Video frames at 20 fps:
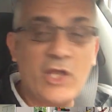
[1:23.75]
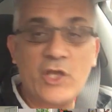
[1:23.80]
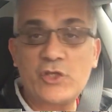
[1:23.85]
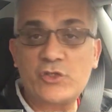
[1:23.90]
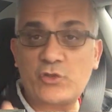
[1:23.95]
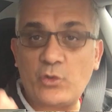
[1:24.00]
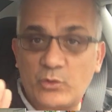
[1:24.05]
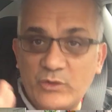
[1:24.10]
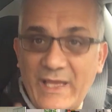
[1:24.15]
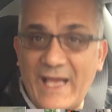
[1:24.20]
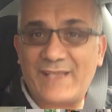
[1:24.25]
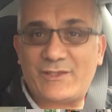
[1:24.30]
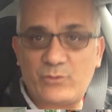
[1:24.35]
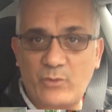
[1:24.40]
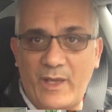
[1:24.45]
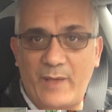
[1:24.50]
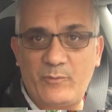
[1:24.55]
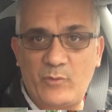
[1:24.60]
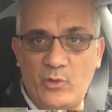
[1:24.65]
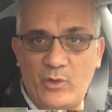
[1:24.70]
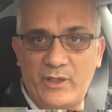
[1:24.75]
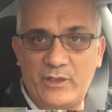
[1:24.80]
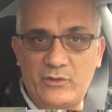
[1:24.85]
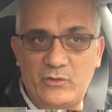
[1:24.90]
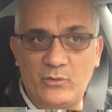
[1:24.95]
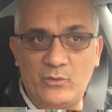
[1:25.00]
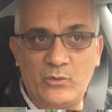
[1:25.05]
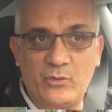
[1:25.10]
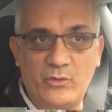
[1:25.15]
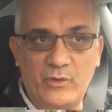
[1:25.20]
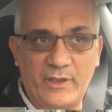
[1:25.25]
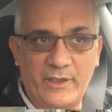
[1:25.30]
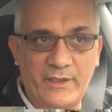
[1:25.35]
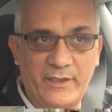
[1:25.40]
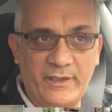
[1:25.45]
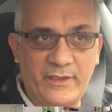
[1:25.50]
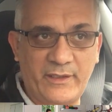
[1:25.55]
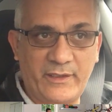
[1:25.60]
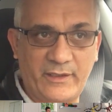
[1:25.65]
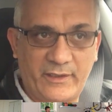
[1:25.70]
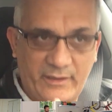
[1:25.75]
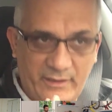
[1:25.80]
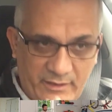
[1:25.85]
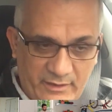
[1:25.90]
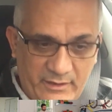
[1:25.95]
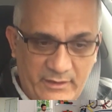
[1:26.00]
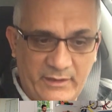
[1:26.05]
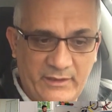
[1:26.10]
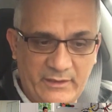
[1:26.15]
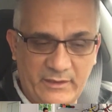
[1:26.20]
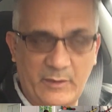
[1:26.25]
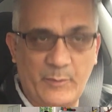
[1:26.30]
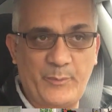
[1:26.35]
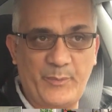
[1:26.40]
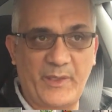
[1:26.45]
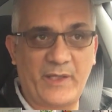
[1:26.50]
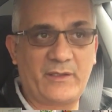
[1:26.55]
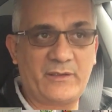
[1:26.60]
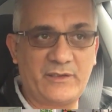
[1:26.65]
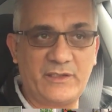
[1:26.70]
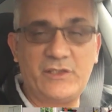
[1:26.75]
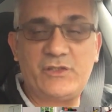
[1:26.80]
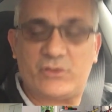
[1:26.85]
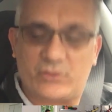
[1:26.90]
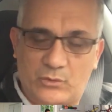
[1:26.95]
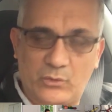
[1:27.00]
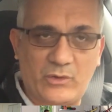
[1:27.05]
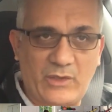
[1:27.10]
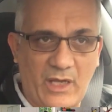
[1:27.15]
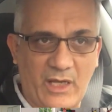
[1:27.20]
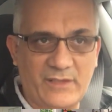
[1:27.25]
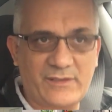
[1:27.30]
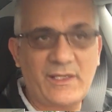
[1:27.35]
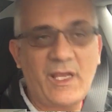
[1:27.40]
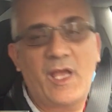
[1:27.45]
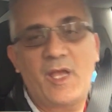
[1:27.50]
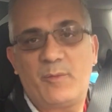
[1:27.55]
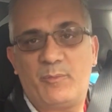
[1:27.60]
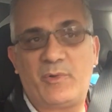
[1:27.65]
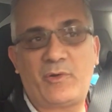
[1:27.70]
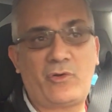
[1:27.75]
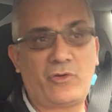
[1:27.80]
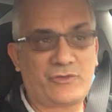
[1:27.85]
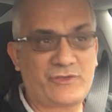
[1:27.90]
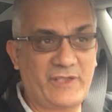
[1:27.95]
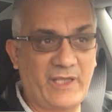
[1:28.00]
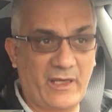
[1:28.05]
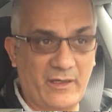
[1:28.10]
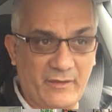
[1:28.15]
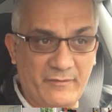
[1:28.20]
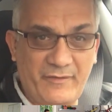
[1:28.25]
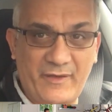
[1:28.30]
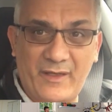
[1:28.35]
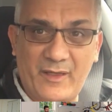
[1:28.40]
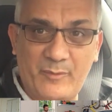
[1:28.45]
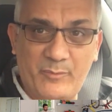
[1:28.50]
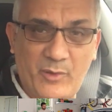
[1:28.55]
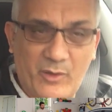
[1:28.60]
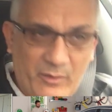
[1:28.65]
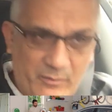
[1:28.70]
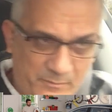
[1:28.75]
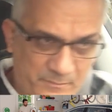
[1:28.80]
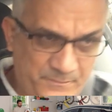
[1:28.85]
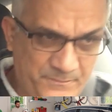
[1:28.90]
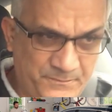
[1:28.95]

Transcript: So that's why I'm going to compare these two cars, because they are available